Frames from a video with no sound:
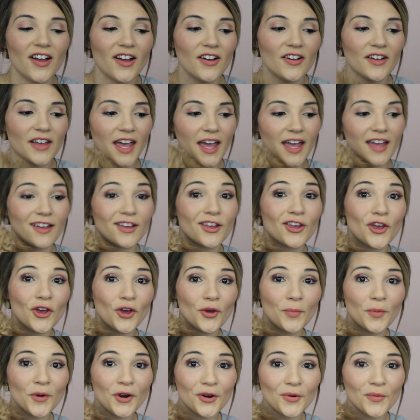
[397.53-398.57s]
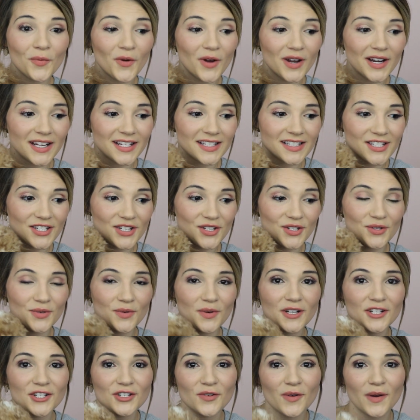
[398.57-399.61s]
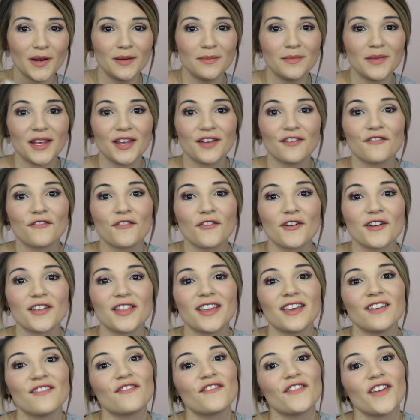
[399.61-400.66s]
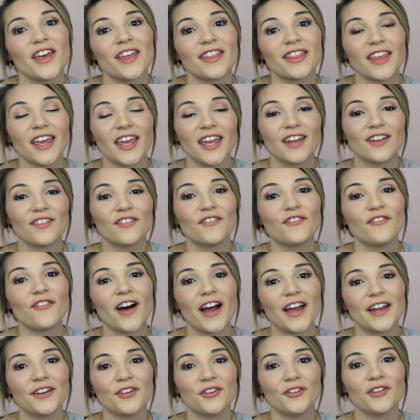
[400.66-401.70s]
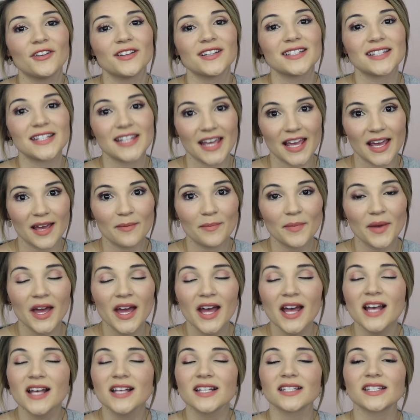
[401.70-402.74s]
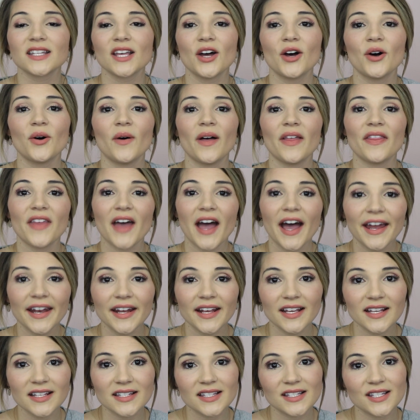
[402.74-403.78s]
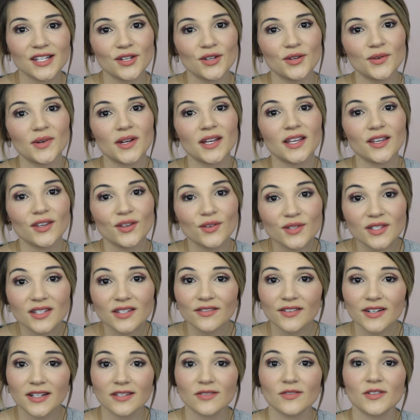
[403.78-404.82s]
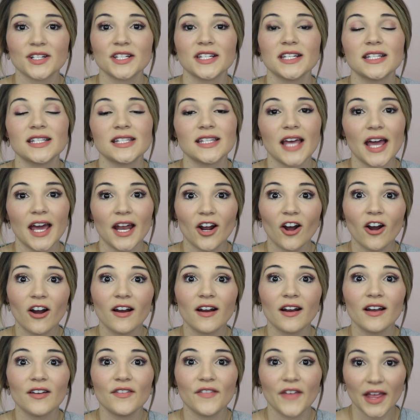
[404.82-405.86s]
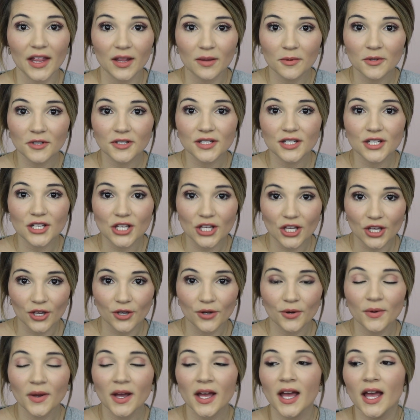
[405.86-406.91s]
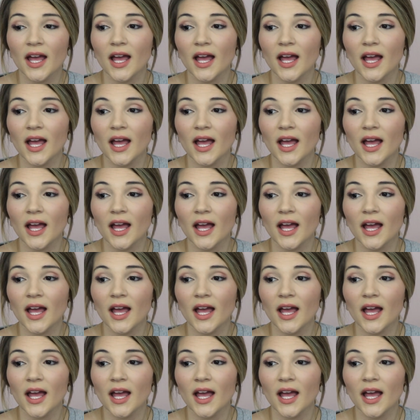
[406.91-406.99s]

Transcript: Okay, Cooper wanted to join me for the fifth and final tip. So that is to use the resources that are available to you.